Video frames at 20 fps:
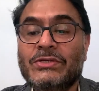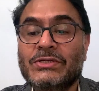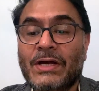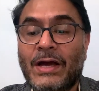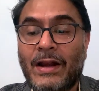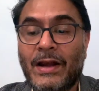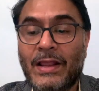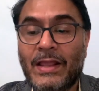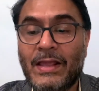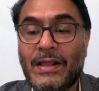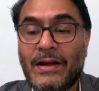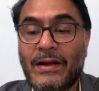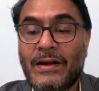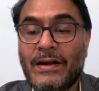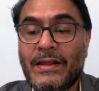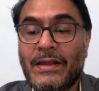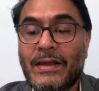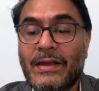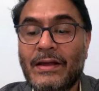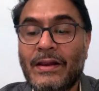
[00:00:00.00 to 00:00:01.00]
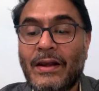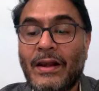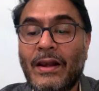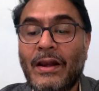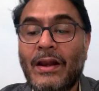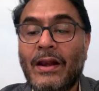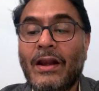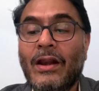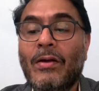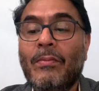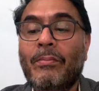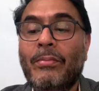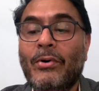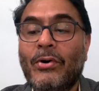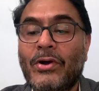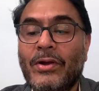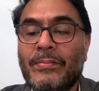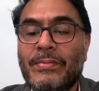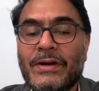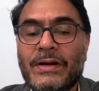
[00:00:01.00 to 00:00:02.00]
are illegal,
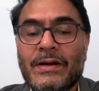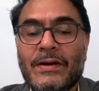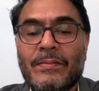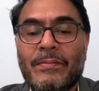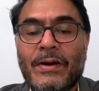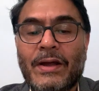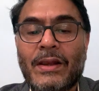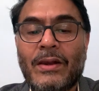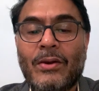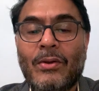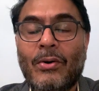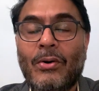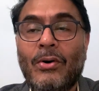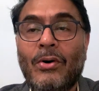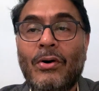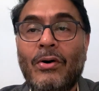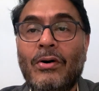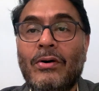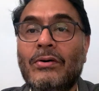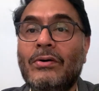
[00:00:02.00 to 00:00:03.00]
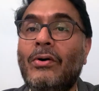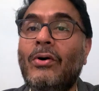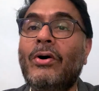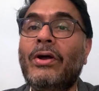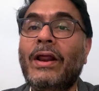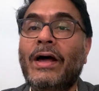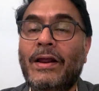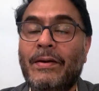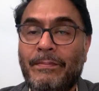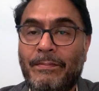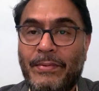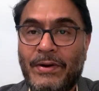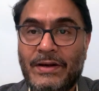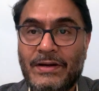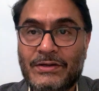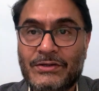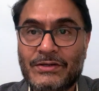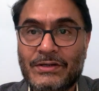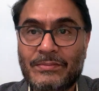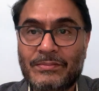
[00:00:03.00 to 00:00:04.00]
prohibited by law, or are
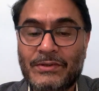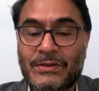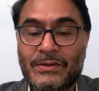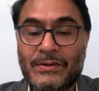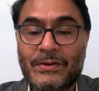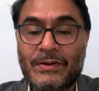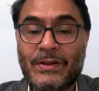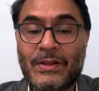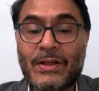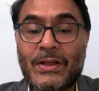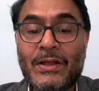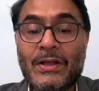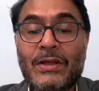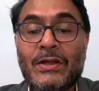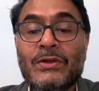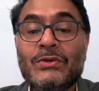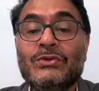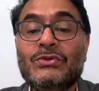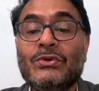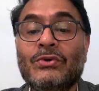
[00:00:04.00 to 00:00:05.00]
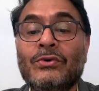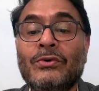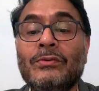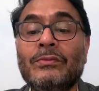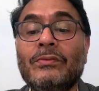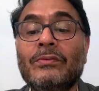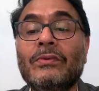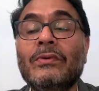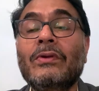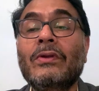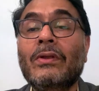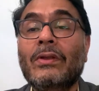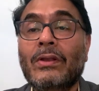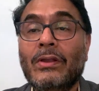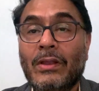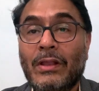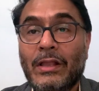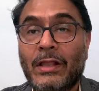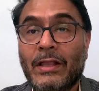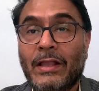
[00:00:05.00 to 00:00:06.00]
punishable. So,
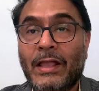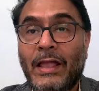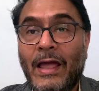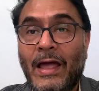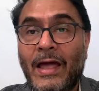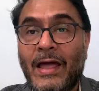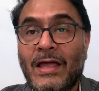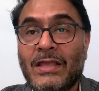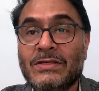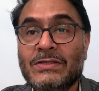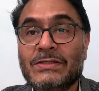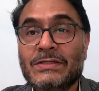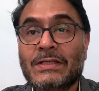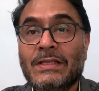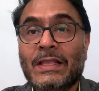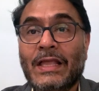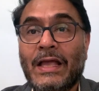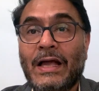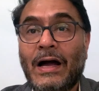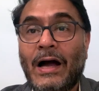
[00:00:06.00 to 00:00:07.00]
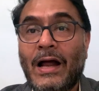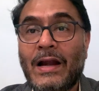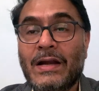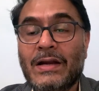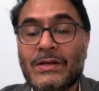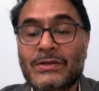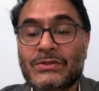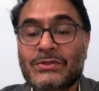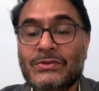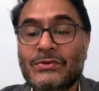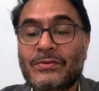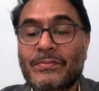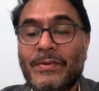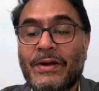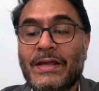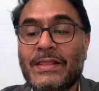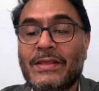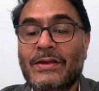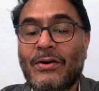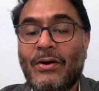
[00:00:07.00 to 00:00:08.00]
as understood
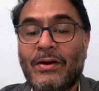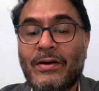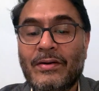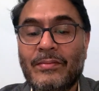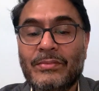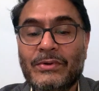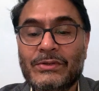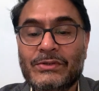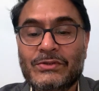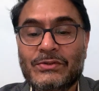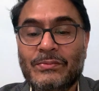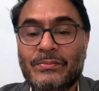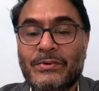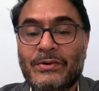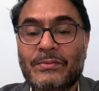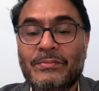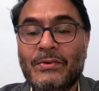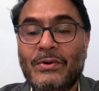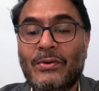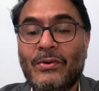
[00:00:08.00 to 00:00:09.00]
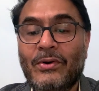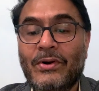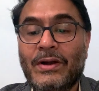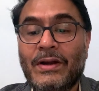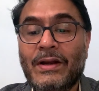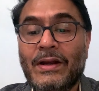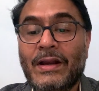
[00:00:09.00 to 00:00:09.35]
by the Honorable Supreme Court,